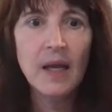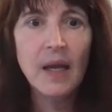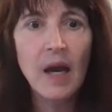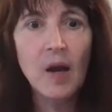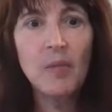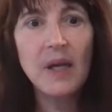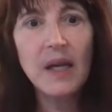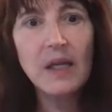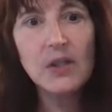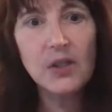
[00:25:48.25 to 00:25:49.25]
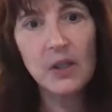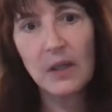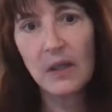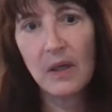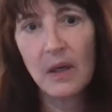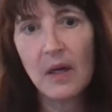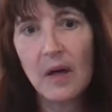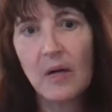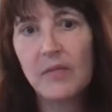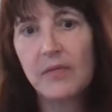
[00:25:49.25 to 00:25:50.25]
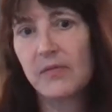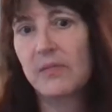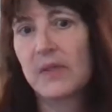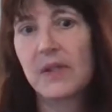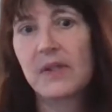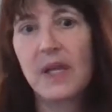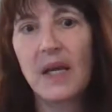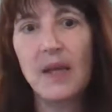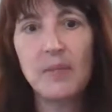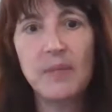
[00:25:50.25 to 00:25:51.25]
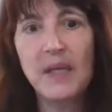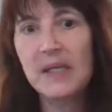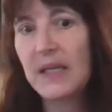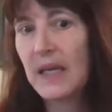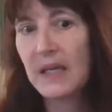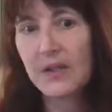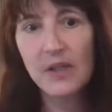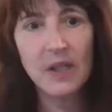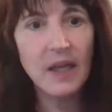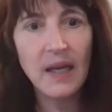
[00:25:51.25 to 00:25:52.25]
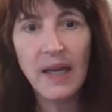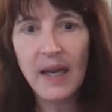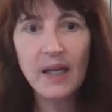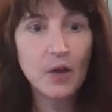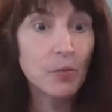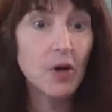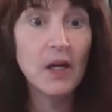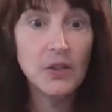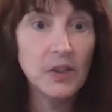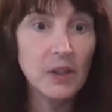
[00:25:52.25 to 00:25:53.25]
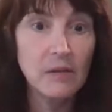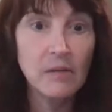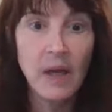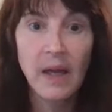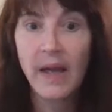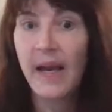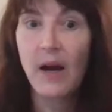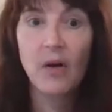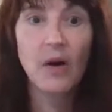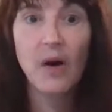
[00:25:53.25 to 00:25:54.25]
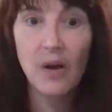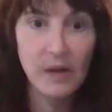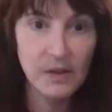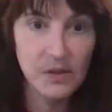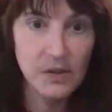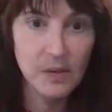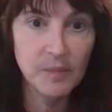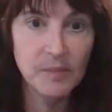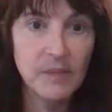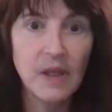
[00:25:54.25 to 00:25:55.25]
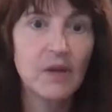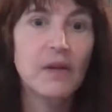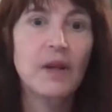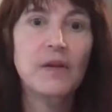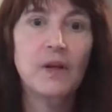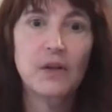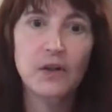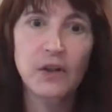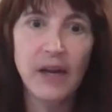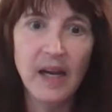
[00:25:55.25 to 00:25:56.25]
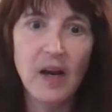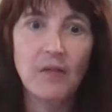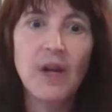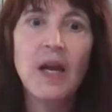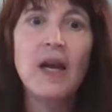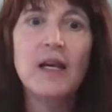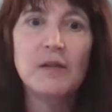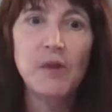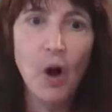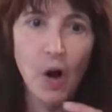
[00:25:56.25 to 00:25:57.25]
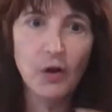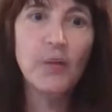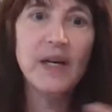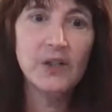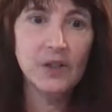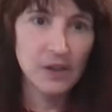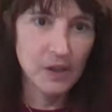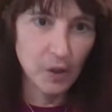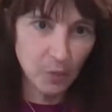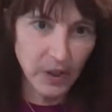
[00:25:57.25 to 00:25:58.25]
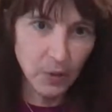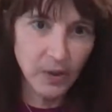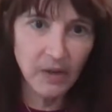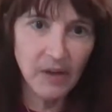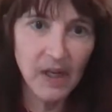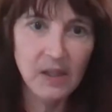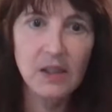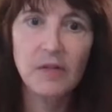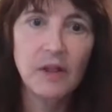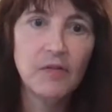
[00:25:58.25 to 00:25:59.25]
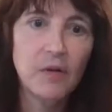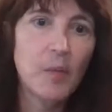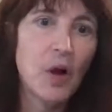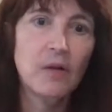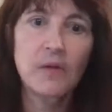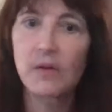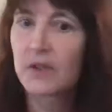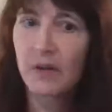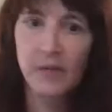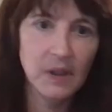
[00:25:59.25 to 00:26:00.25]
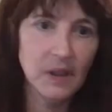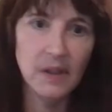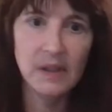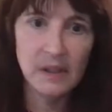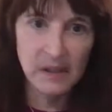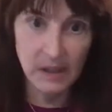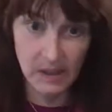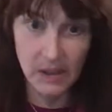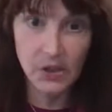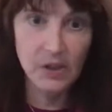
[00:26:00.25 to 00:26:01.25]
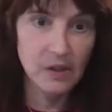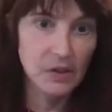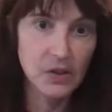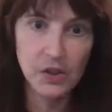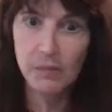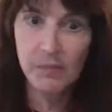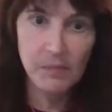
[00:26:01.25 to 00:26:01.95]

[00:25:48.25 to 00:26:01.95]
combination of, let's say, PTSD and depression and alcoholism, they're going to have alterations in their brainwave activity from all of those different conditions just